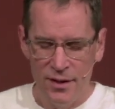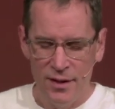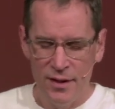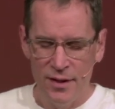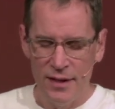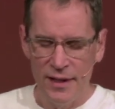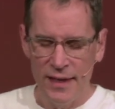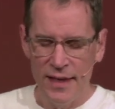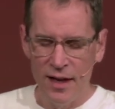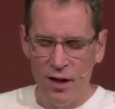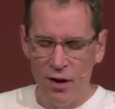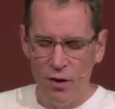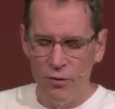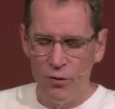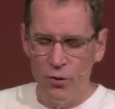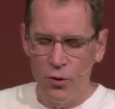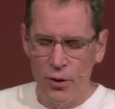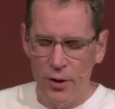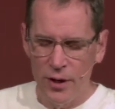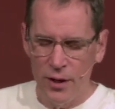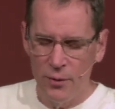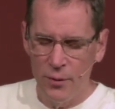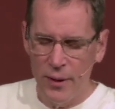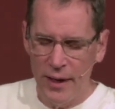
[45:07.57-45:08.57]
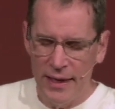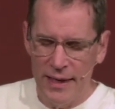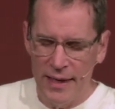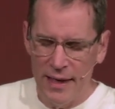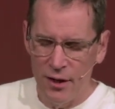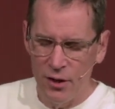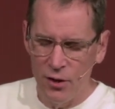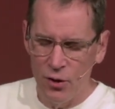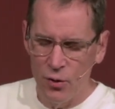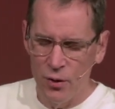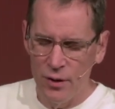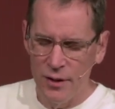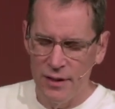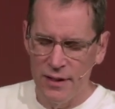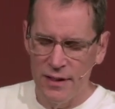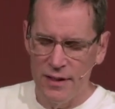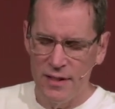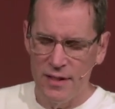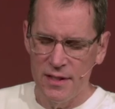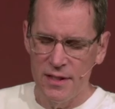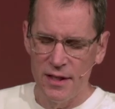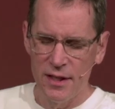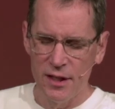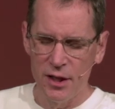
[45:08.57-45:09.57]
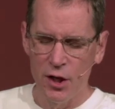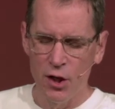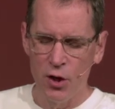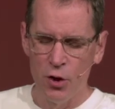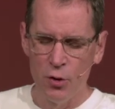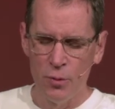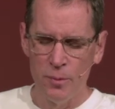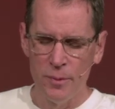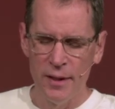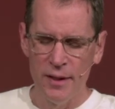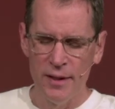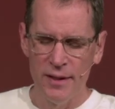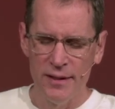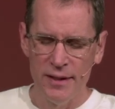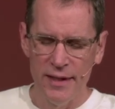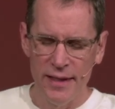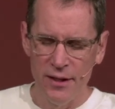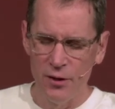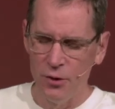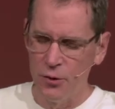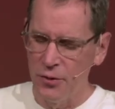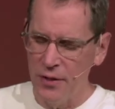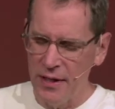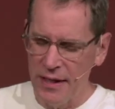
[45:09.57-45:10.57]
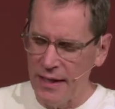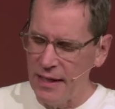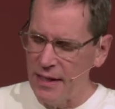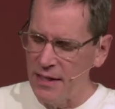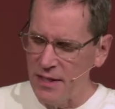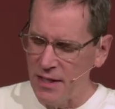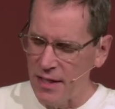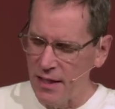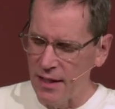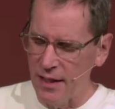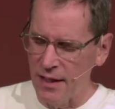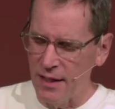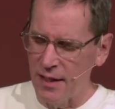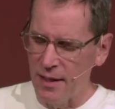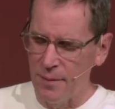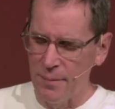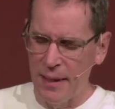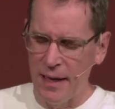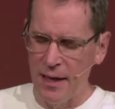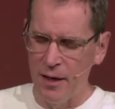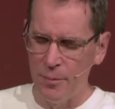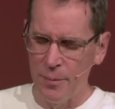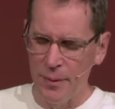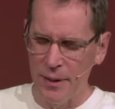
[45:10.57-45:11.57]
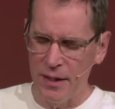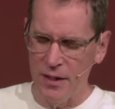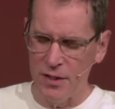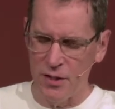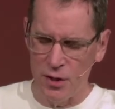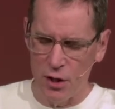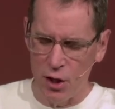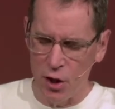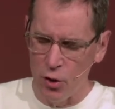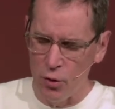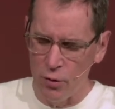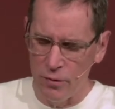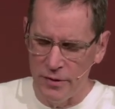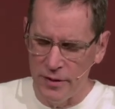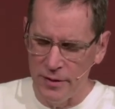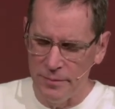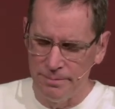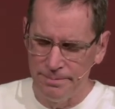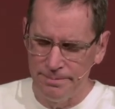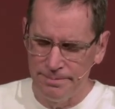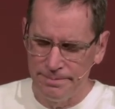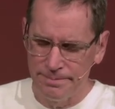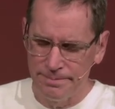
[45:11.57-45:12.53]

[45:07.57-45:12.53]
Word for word: in California right now, Lord, that's in a coma and they don't think he's going to come out because of COVID.